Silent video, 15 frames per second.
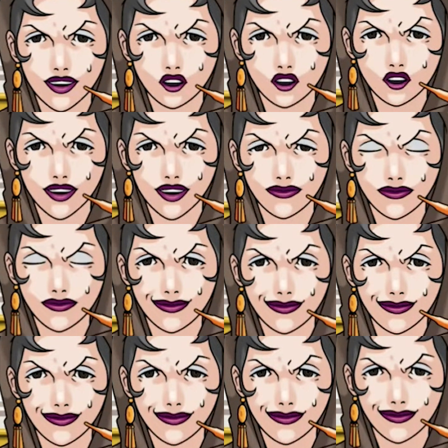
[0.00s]
I, I already
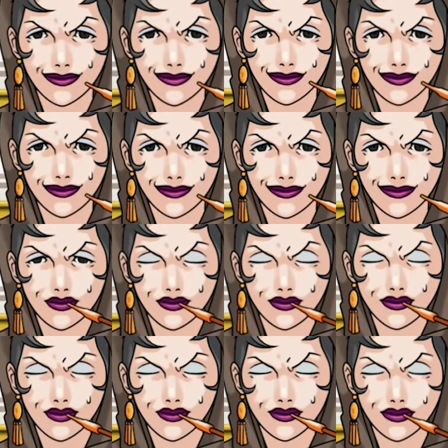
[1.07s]
said it was Sal who
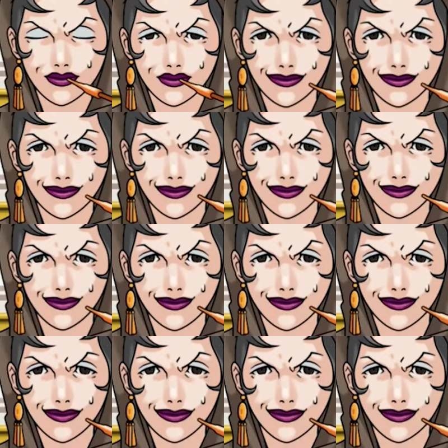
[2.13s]
told me.